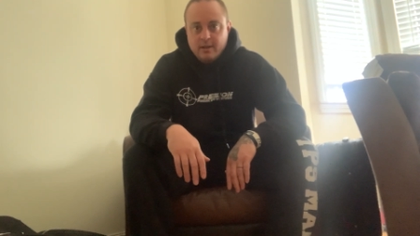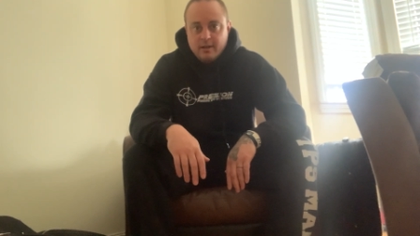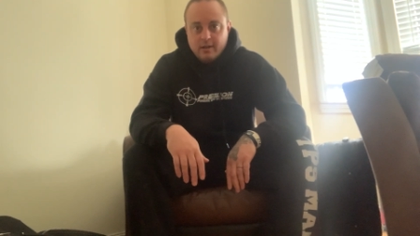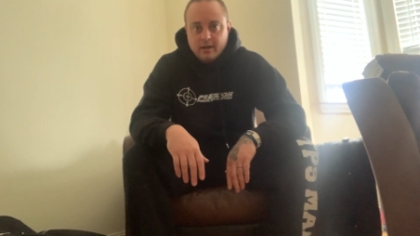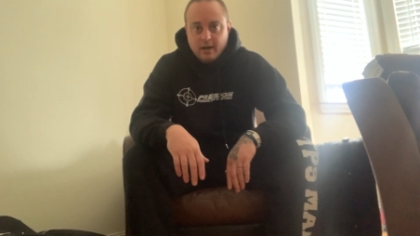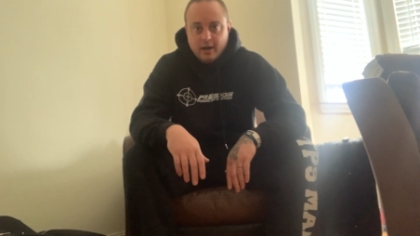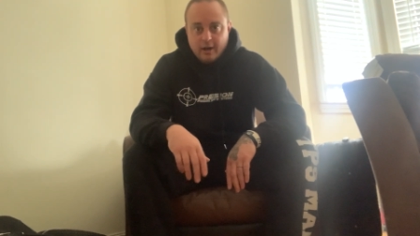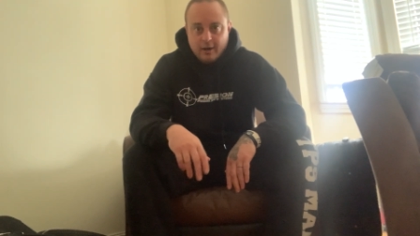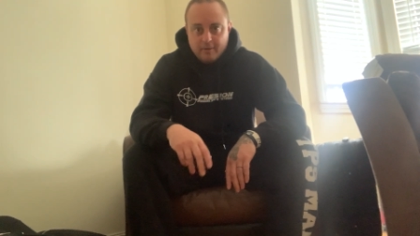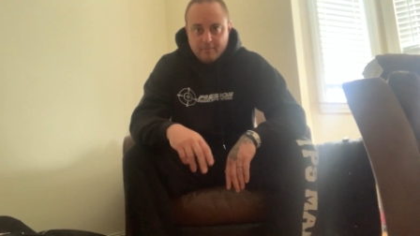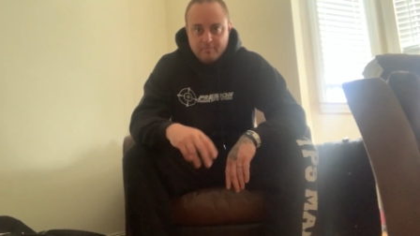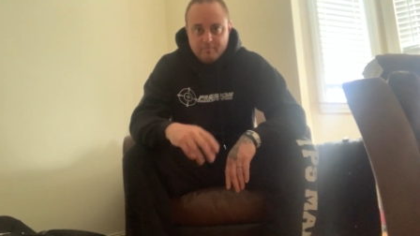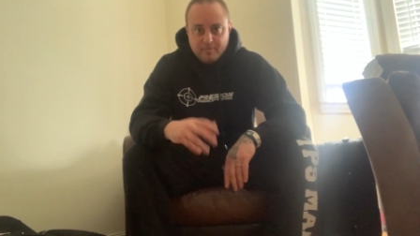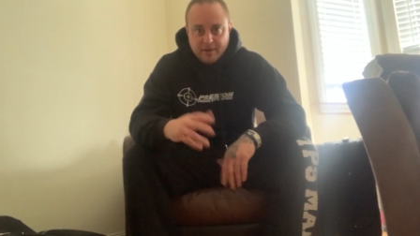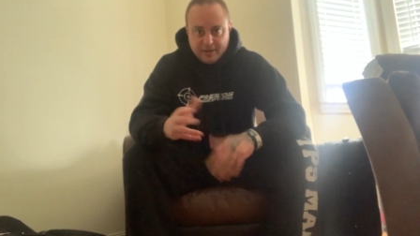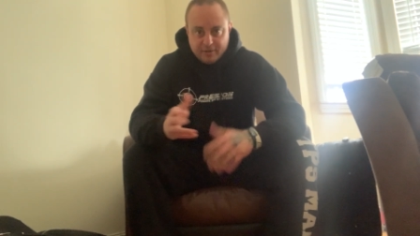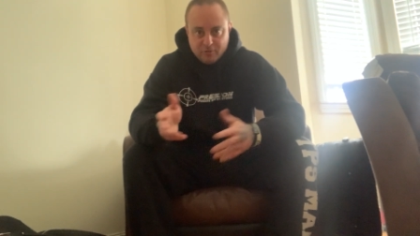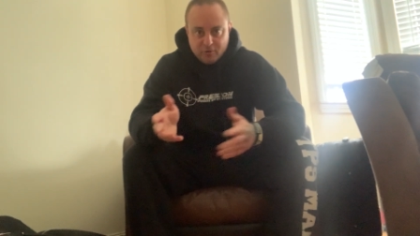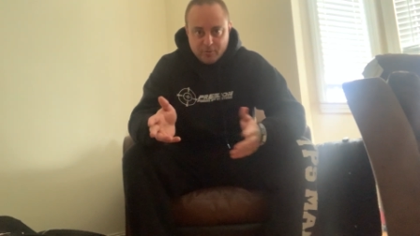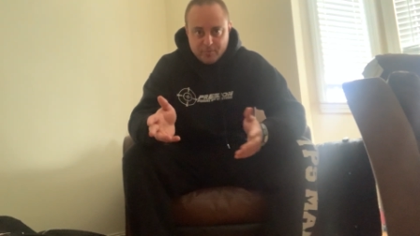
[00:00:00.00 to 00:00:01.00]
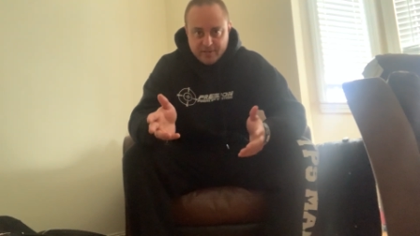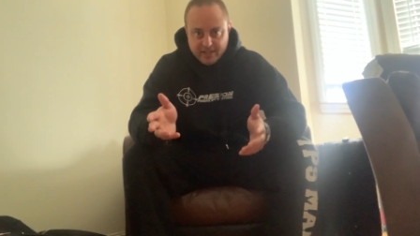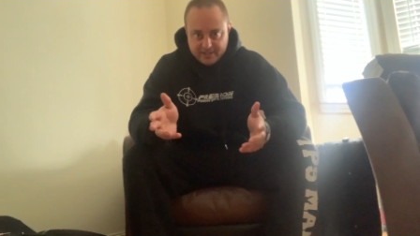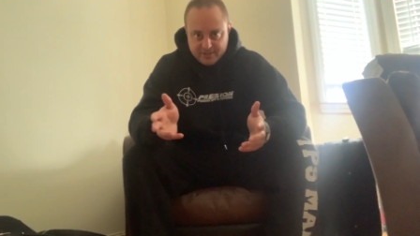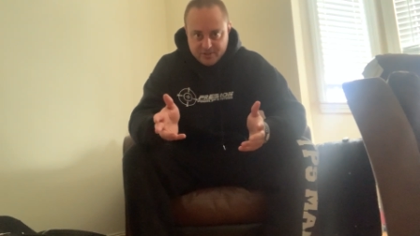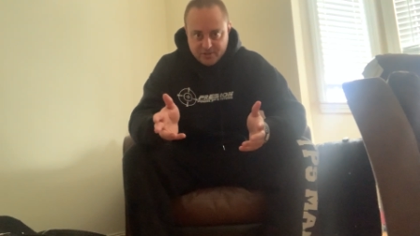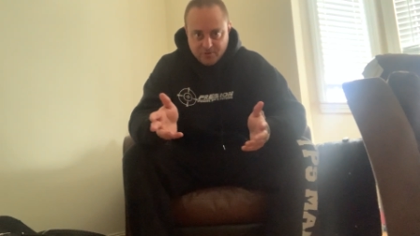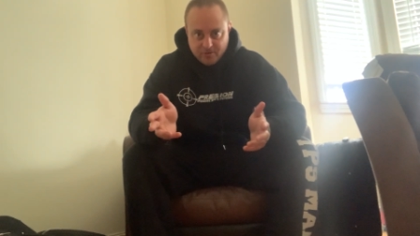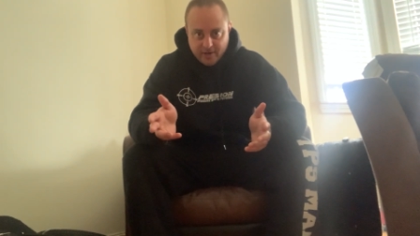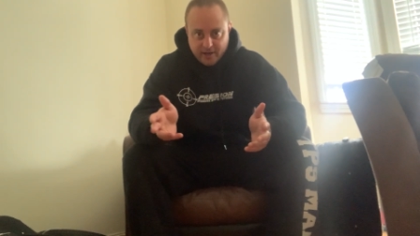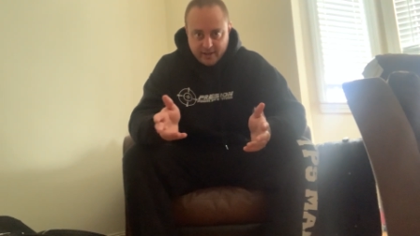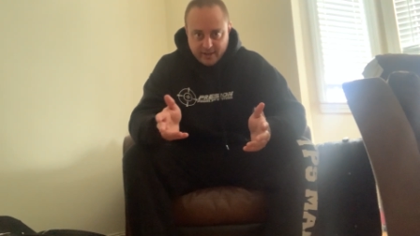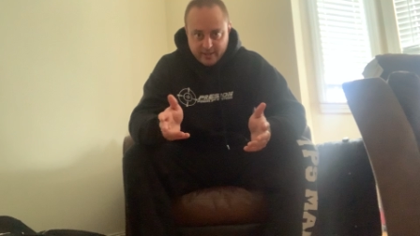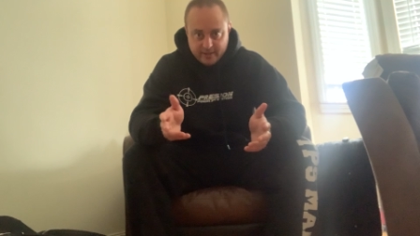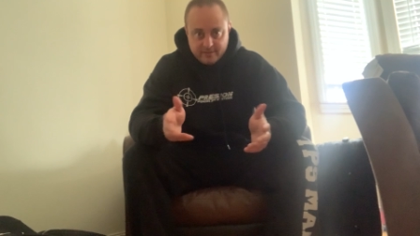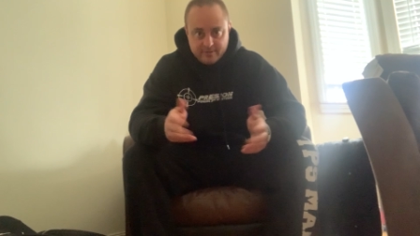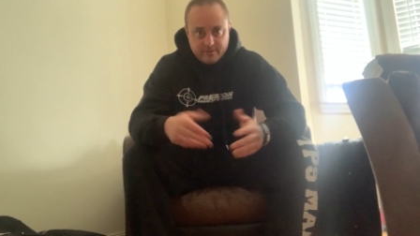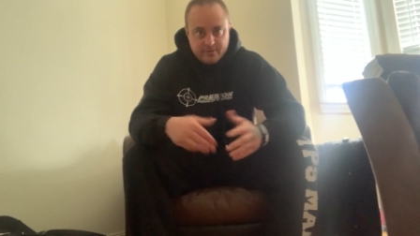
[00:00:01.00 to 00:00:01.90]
my group that's training,